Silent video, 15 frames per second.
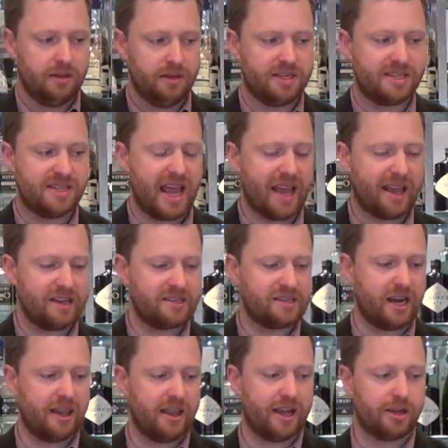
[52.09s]
The second
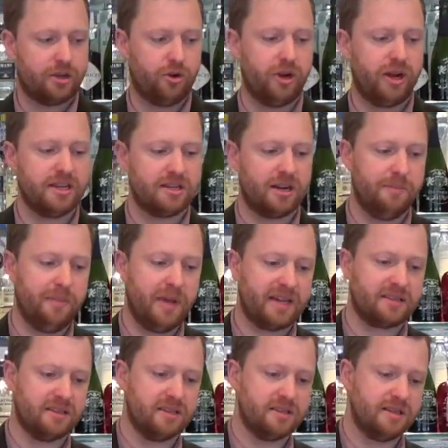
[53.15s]
side of that coin is our
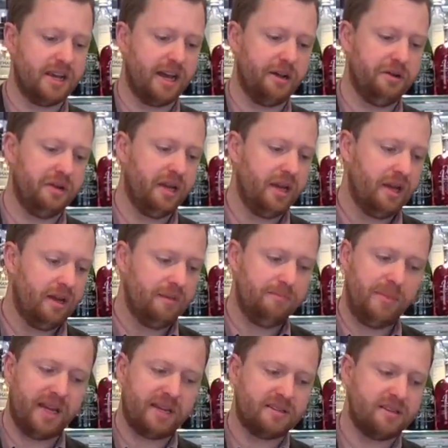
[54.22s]
mixers. Now,
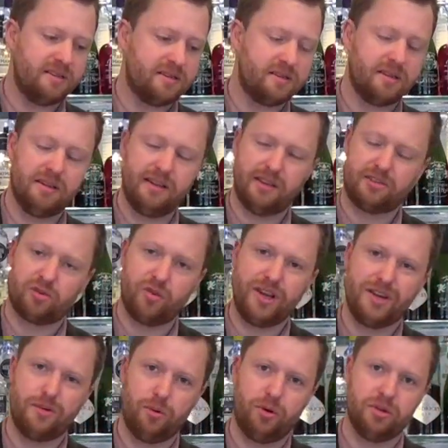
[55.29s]
mixers, they're
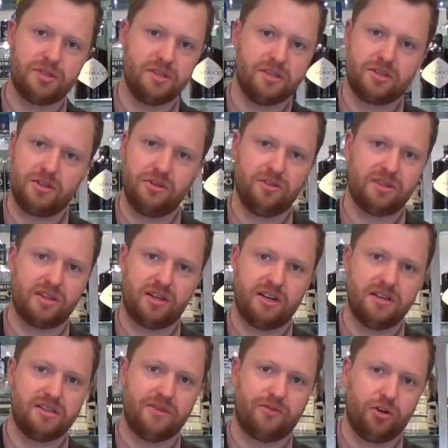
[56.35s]
3/4,
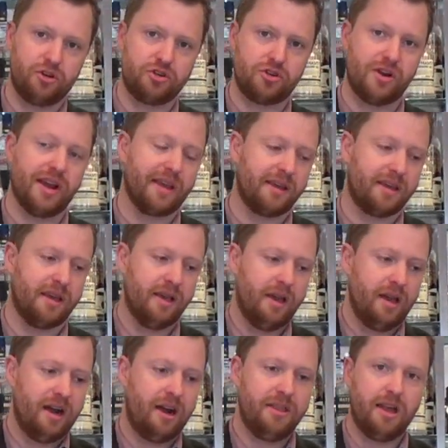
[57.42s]
2/3 of your drink,
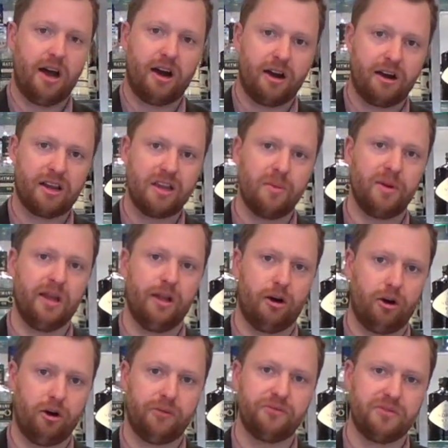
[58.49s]
and they're arguably
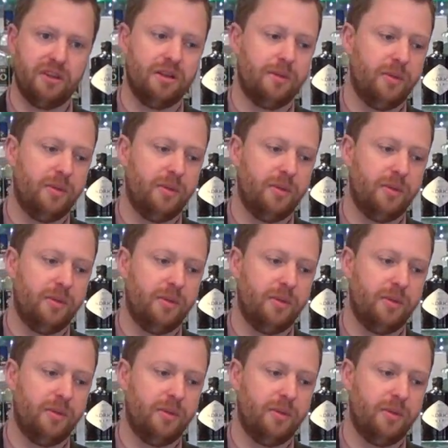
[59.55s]
often the